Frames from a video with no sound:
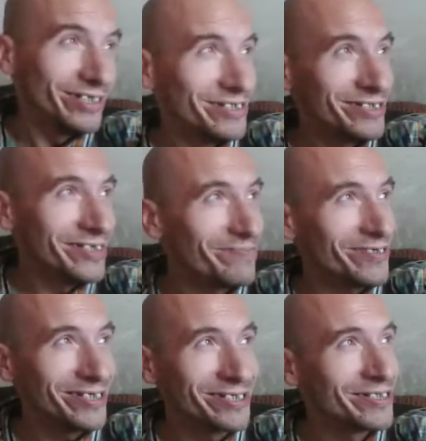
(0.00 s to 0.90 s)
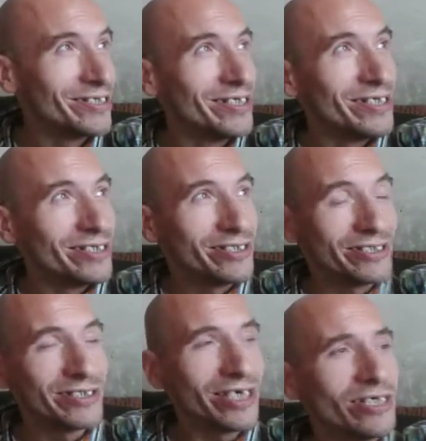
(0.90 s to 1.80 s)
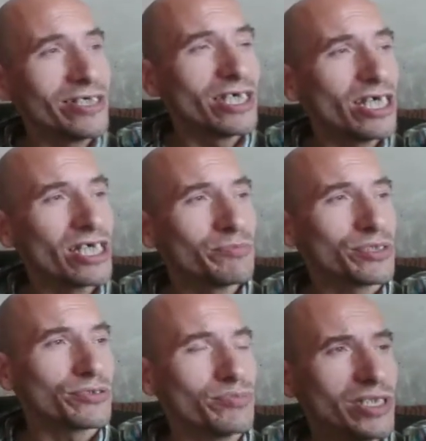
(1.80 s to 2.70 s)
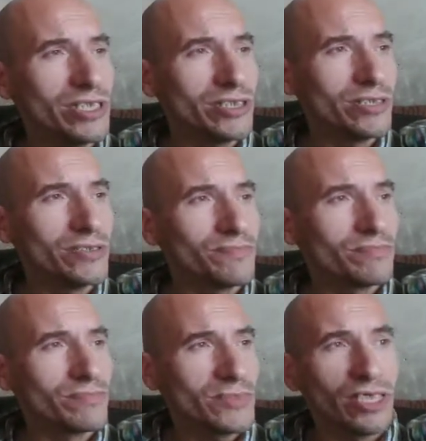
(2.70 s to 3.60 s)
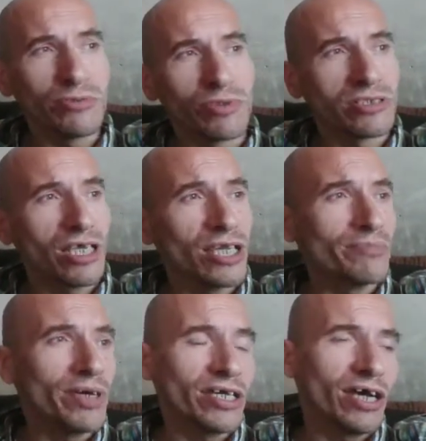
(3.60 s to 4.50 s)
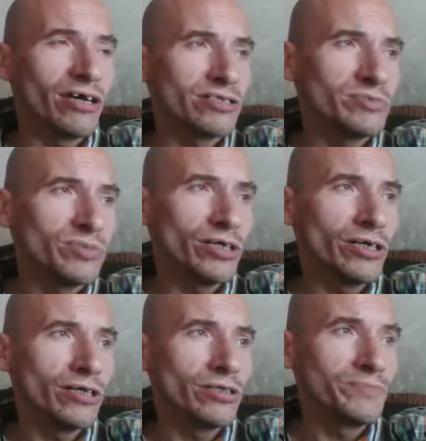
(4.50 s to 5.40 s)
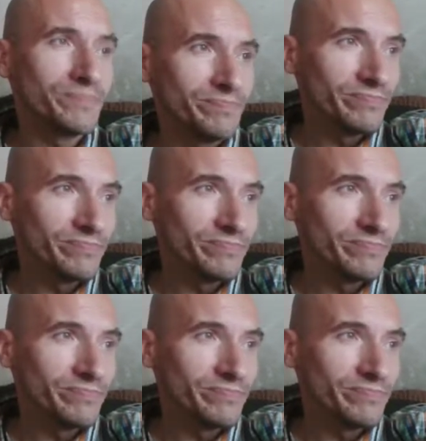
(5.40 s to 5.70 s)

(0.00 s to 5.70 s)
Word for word: it never did any harm to me. It was like my animal.